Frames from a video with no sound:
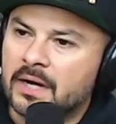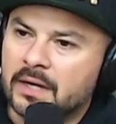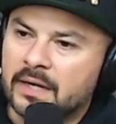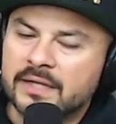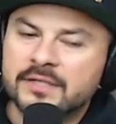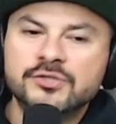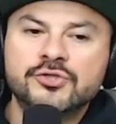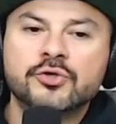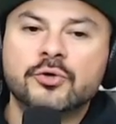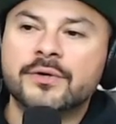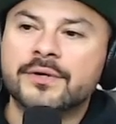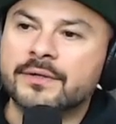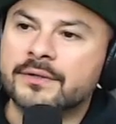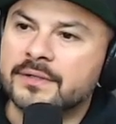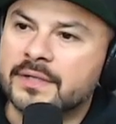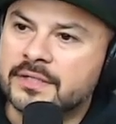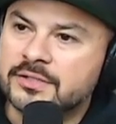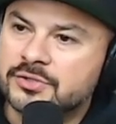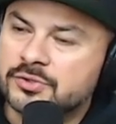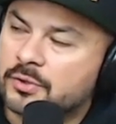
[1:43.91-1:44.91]
Enjoy it.
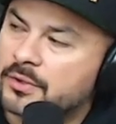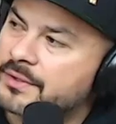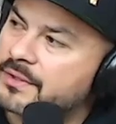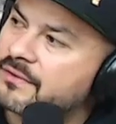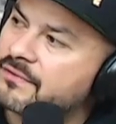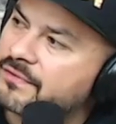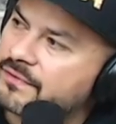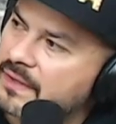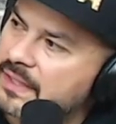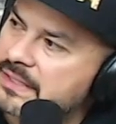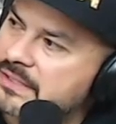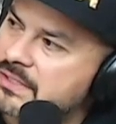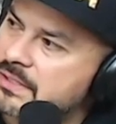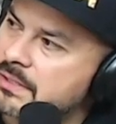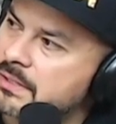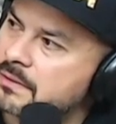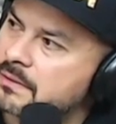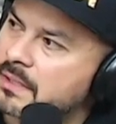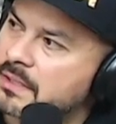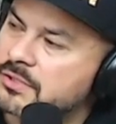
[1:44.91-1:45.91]
Enjoy your
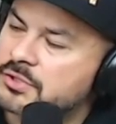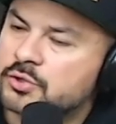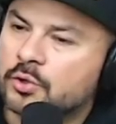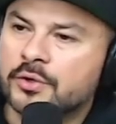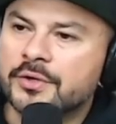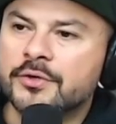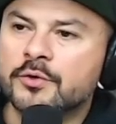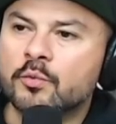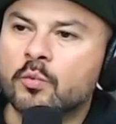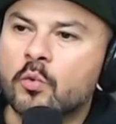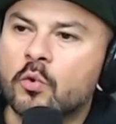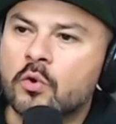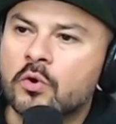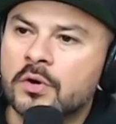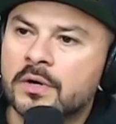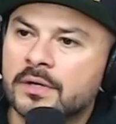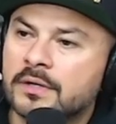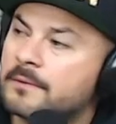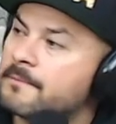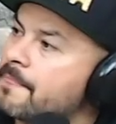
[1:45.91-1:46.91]
inflation. Enjoy your
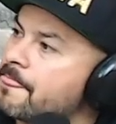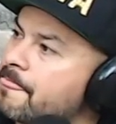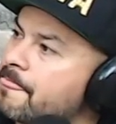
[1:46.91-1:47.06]
war.